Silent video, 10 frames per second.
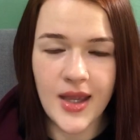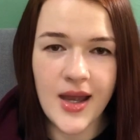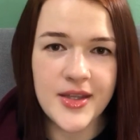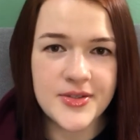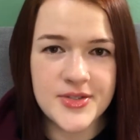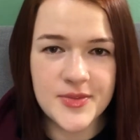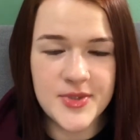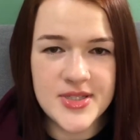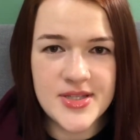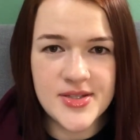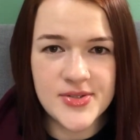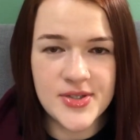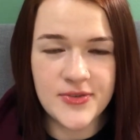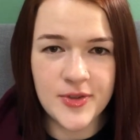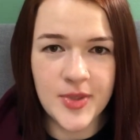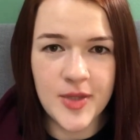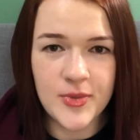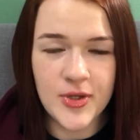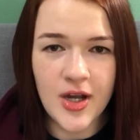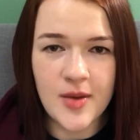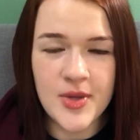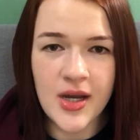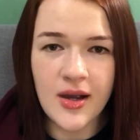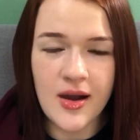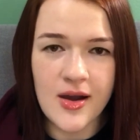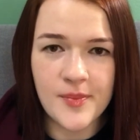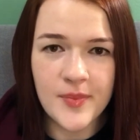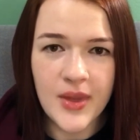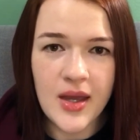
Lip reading: Hi YouTube, this is Lucy from KBeautyHobbit.com,